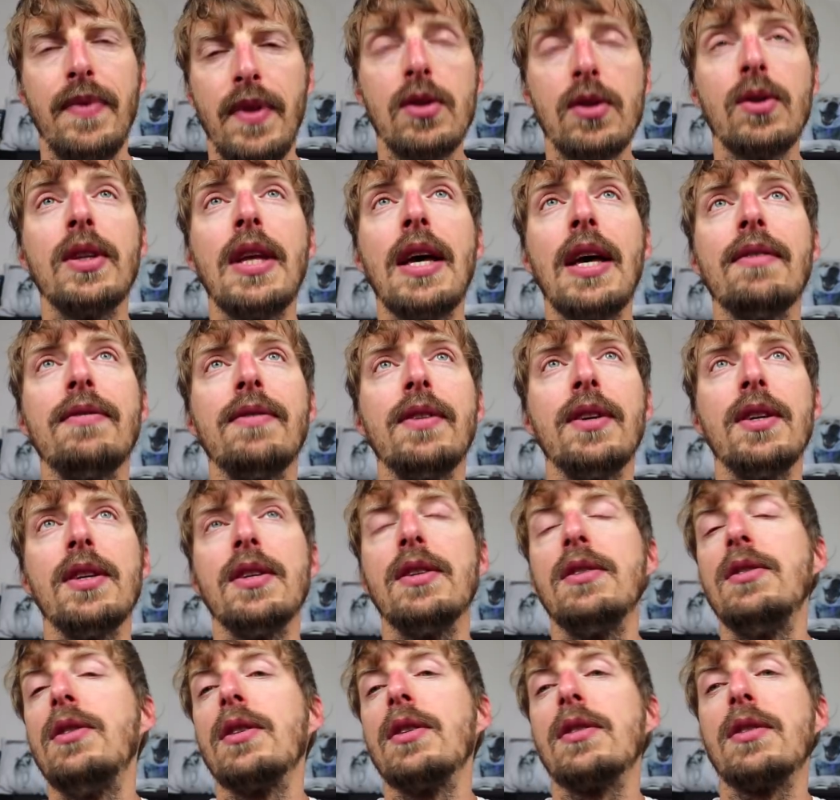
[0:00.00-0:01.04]
So dev
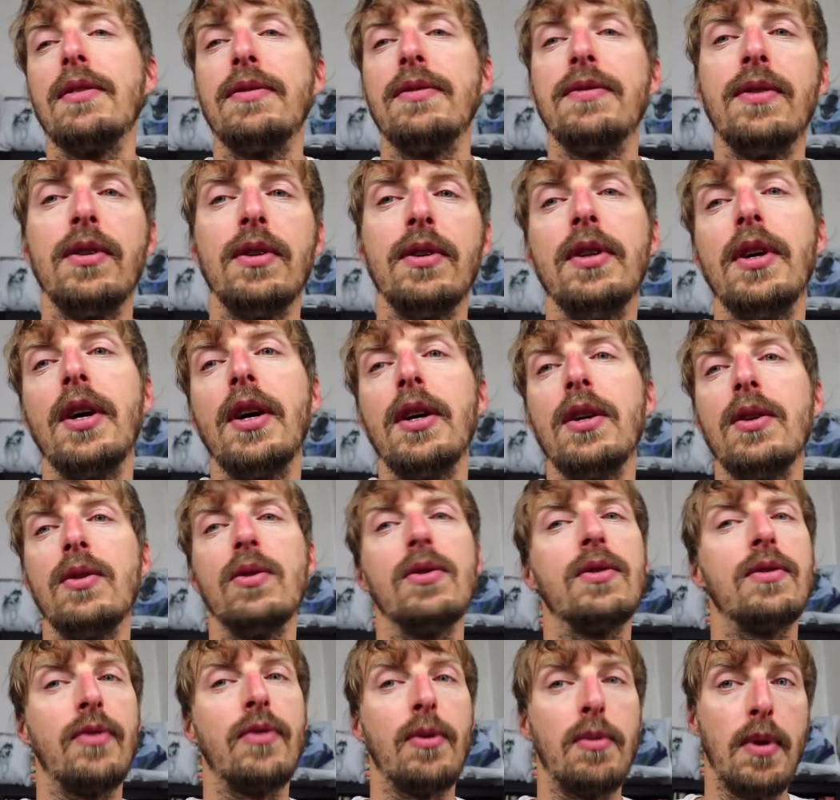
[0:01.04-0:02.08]
is just a folder I
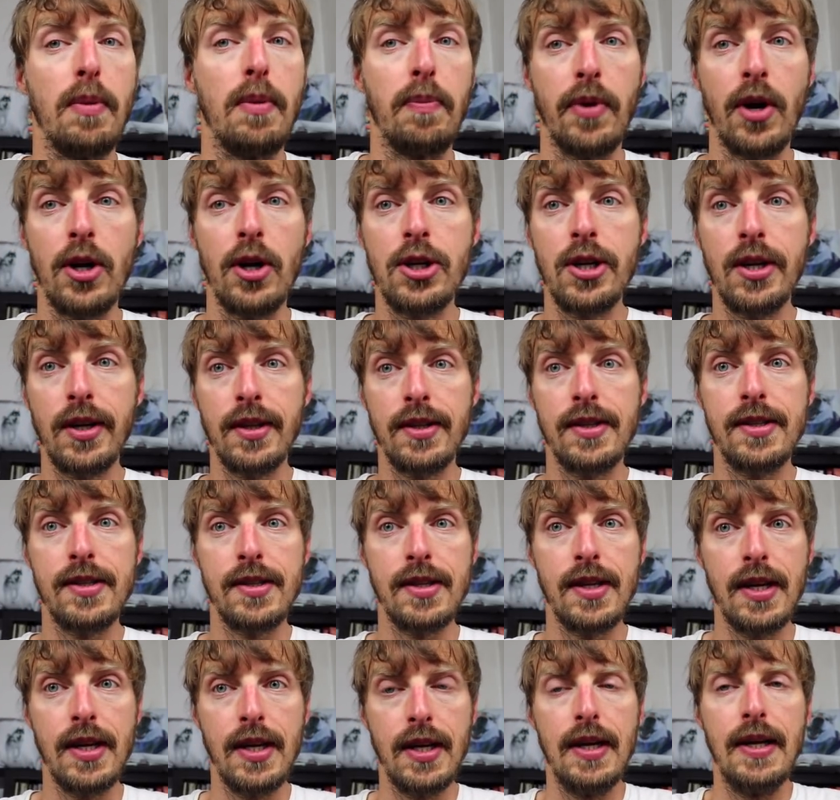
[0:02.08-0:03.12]
use for my
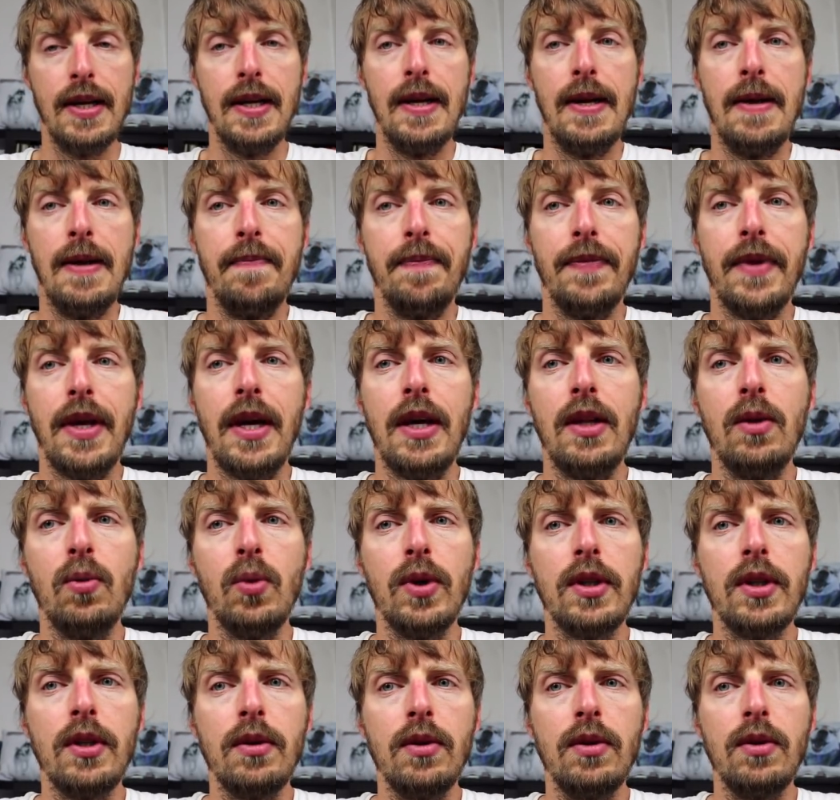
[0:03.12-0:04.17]
projects. And
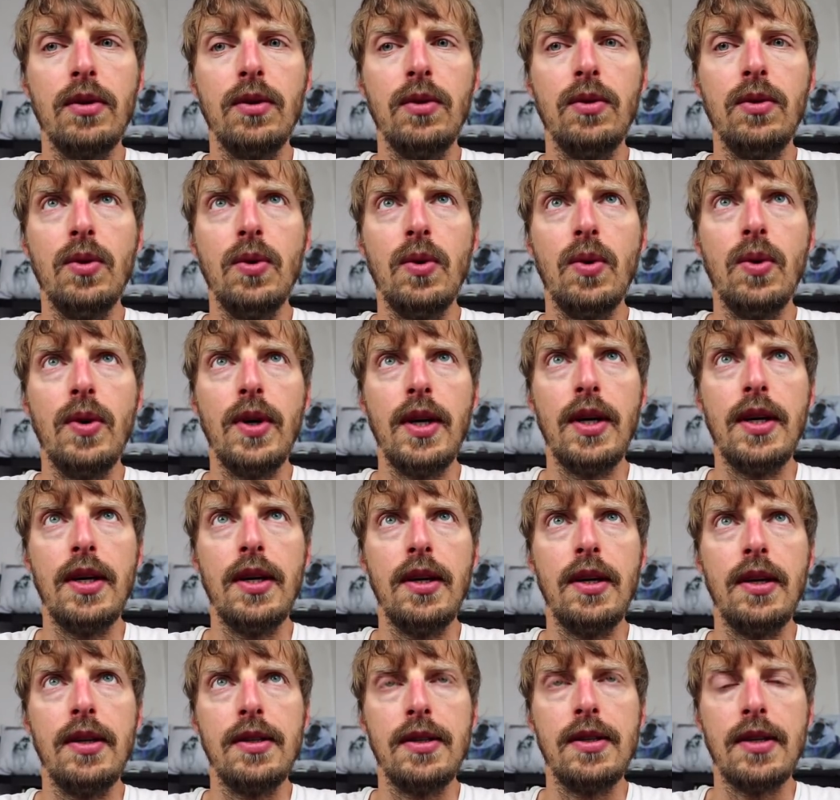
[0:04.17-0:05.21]
what I'm going to do
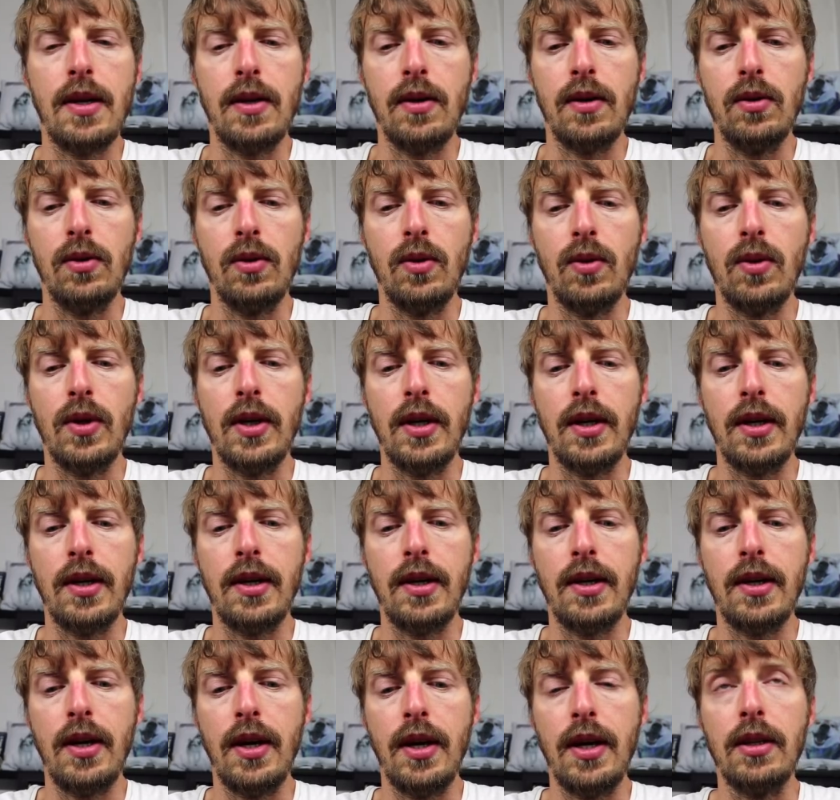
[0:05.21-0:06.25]
is I'm going to
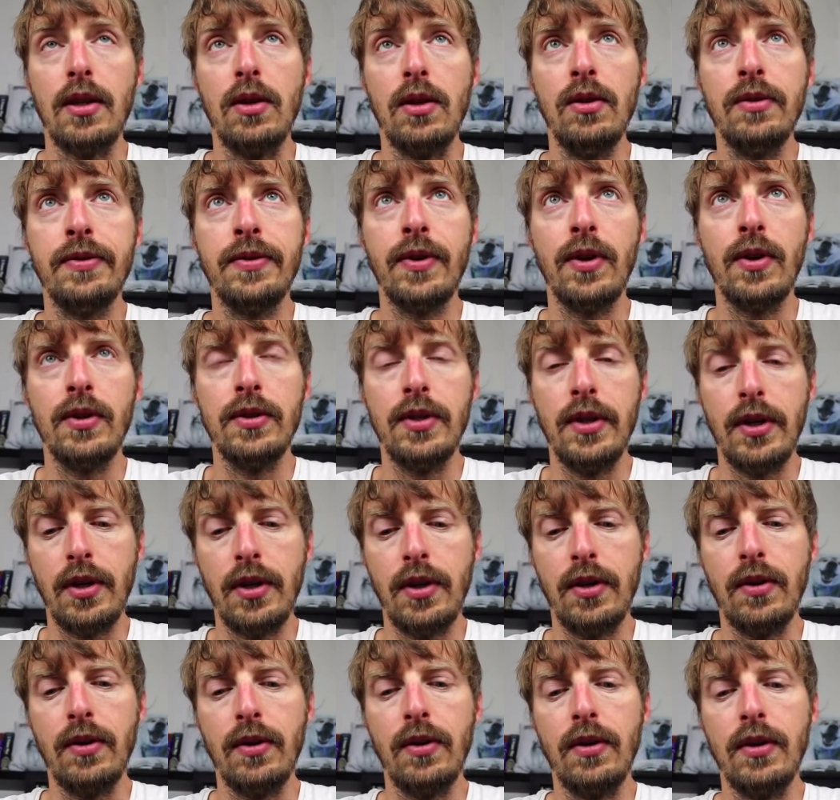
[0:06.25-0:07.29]
create a new folder
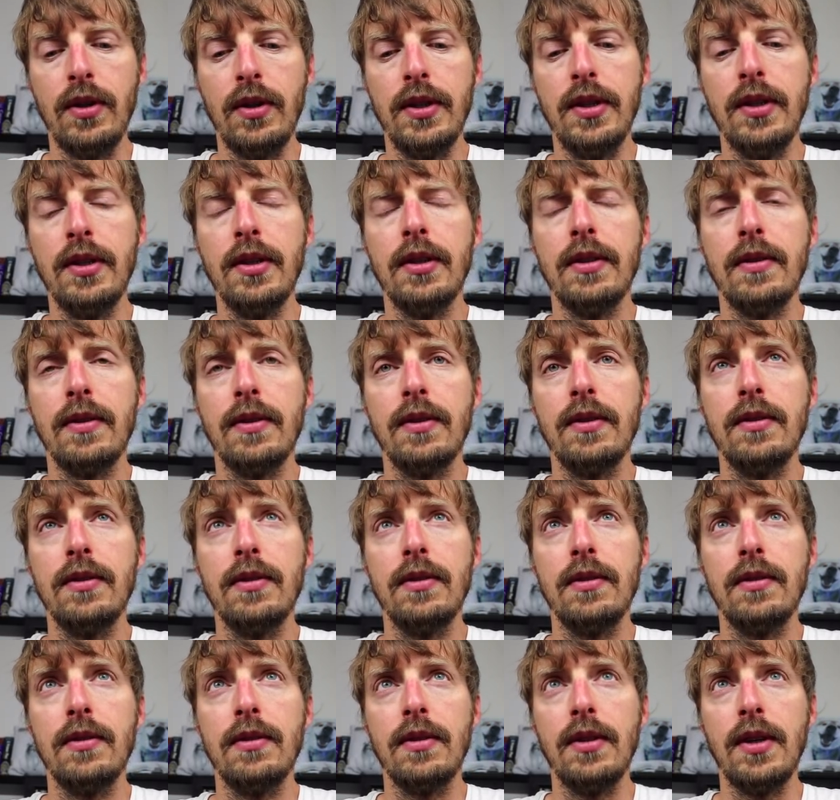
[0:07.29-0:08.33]
called,
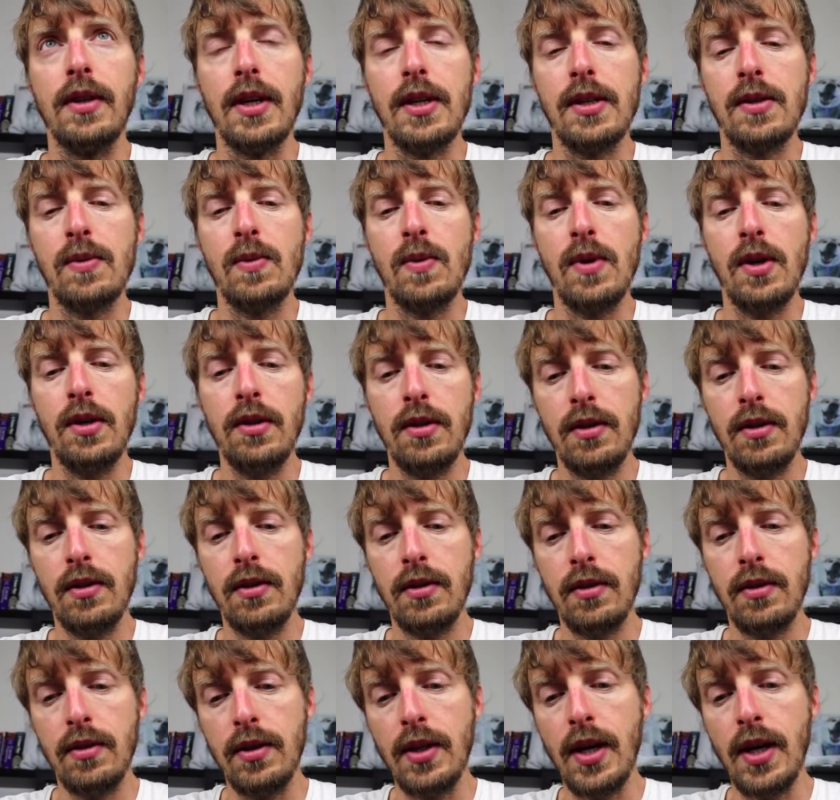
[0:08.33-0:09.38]
guess
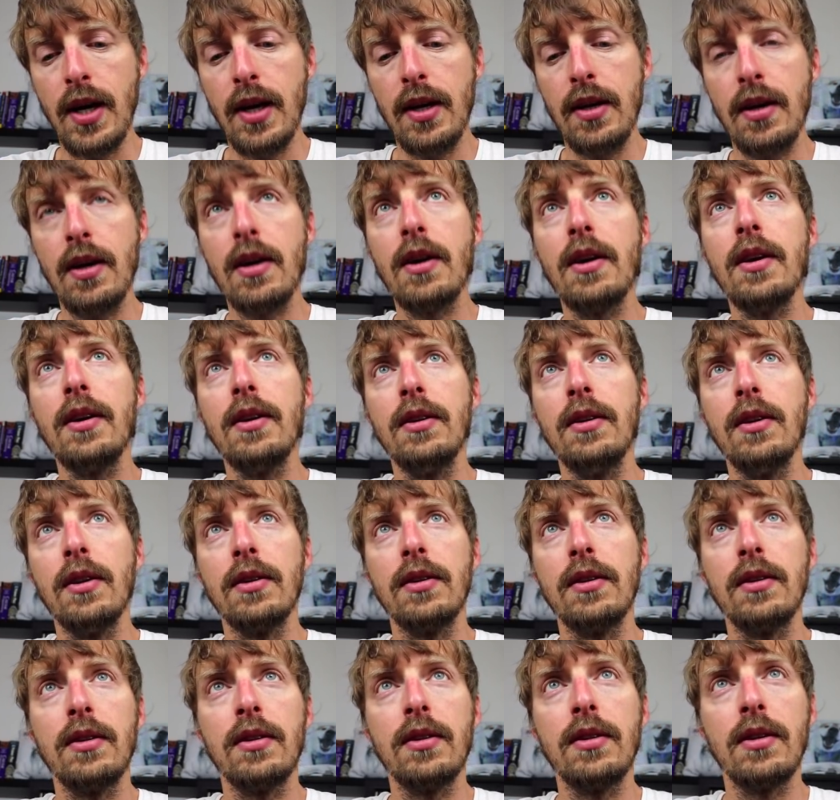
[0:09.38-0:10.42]
what?
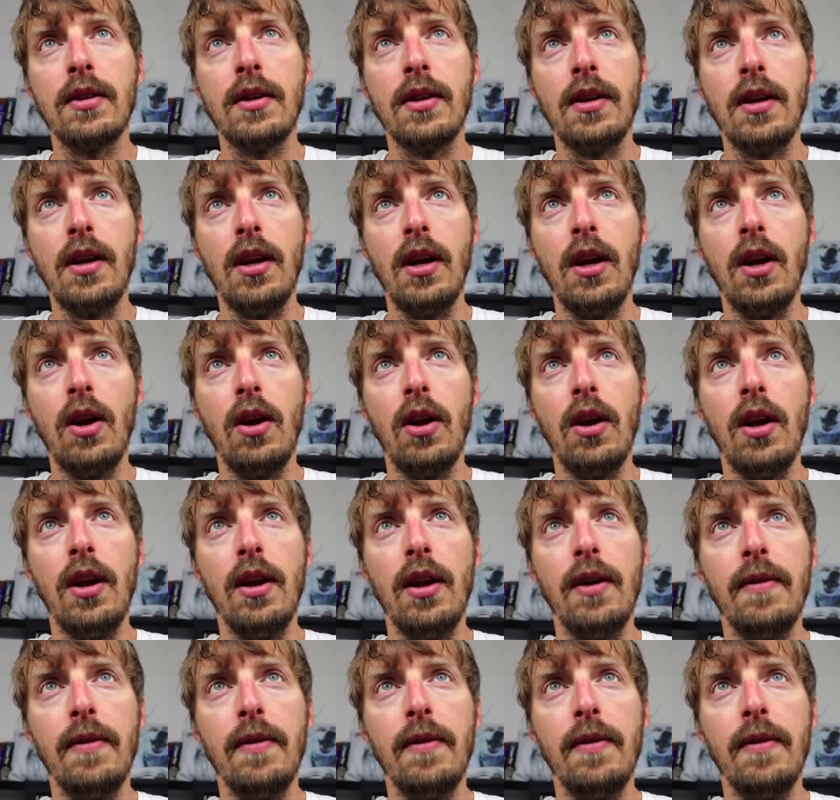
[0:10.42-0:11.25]
diary.lol.